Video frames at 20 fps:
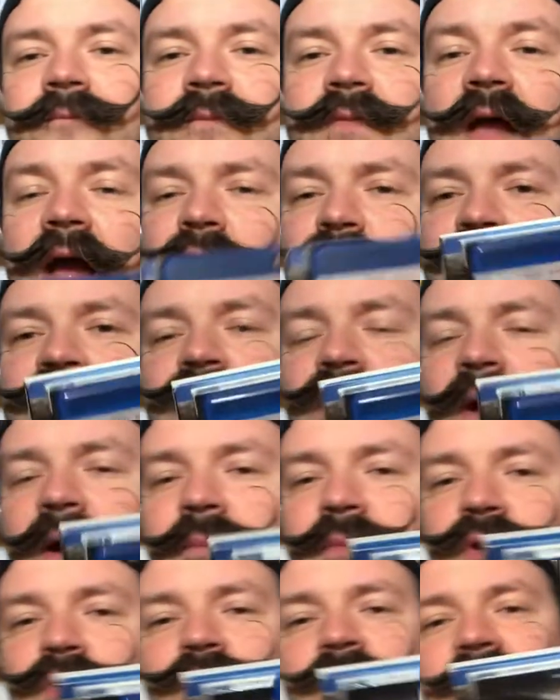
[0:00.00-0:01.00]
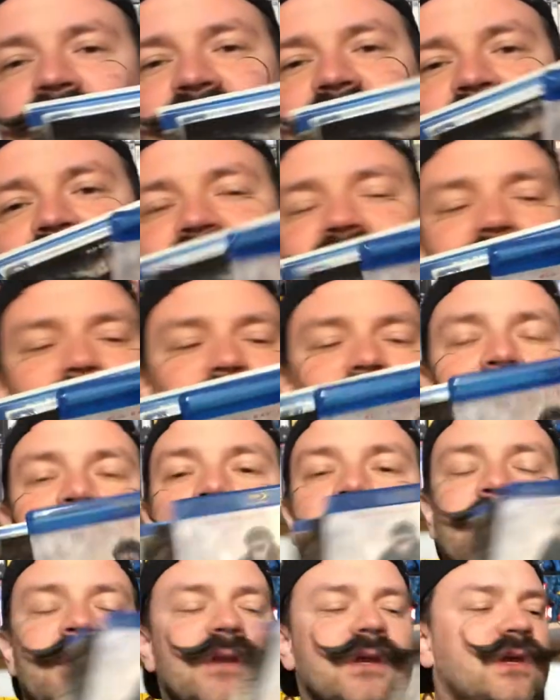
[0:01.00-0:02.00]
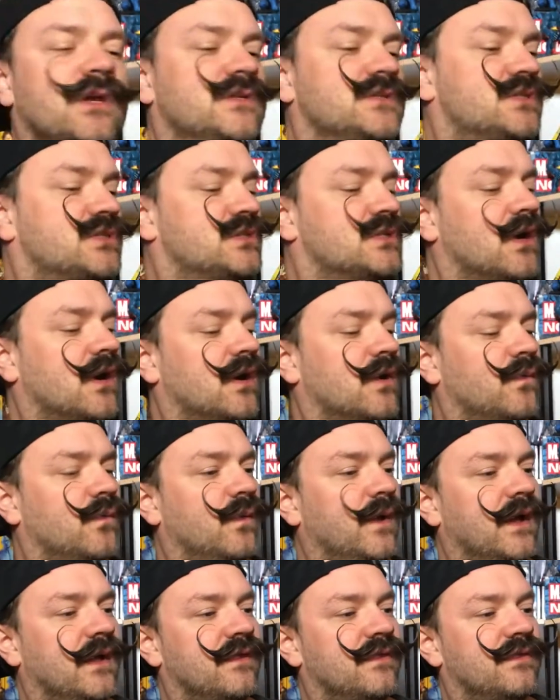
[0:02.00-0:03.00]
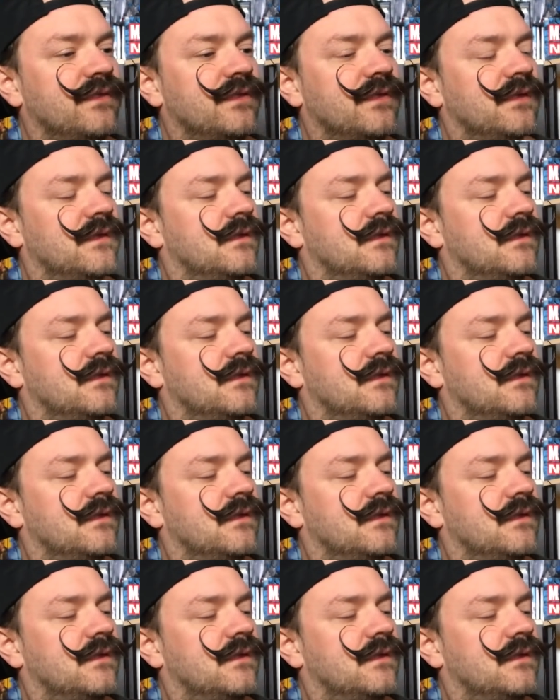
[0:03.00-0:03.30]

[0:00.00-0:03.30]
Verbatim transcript: I already know how I'm gonna rank these. I'm gonna start with